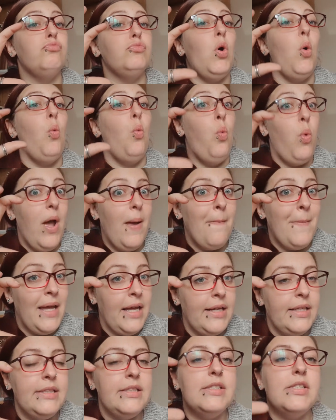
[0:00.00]

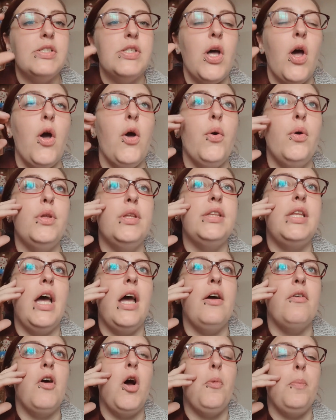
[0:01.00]
women, so
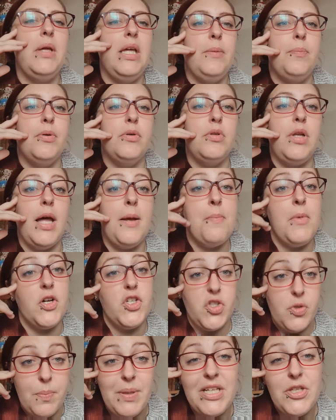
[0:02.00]
there are people like
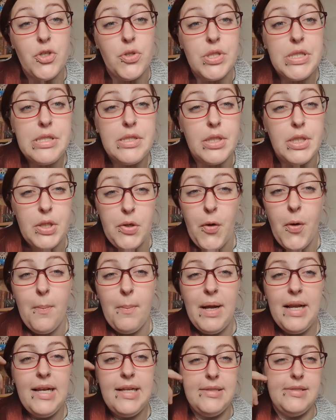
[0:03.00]
Marsha P. Johnson on
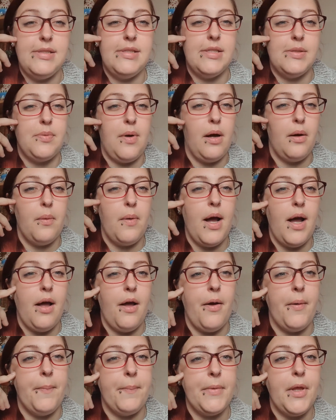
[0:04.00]
my list as well.
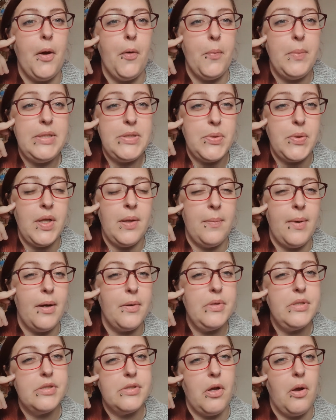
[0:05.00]
I'll be talking about
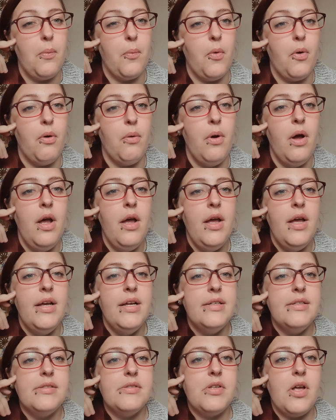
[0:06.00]
with Stonewall.
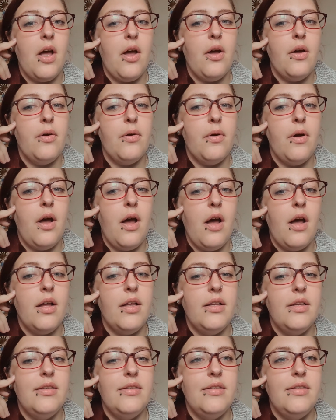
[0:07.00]
So
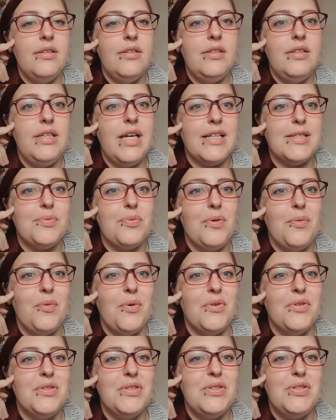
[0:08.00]
yes, we
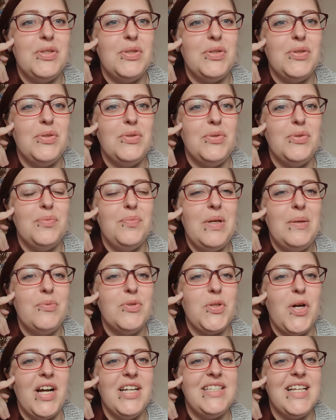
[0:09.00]
want people
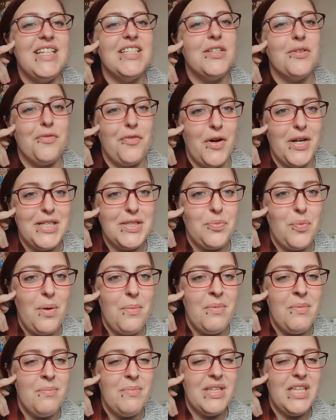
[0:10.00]
to identify as
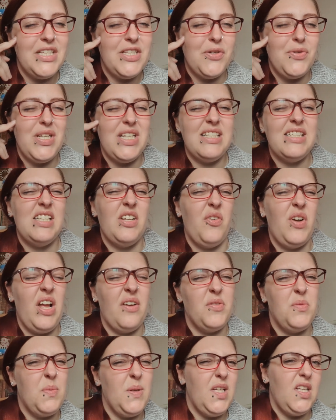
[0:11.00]
women, but they don't necessarily
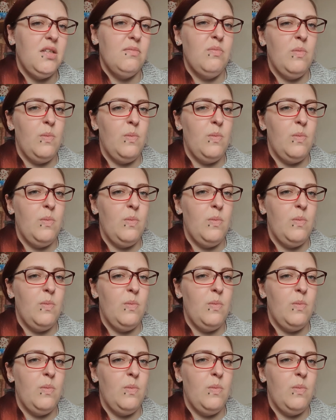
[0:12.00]
have to be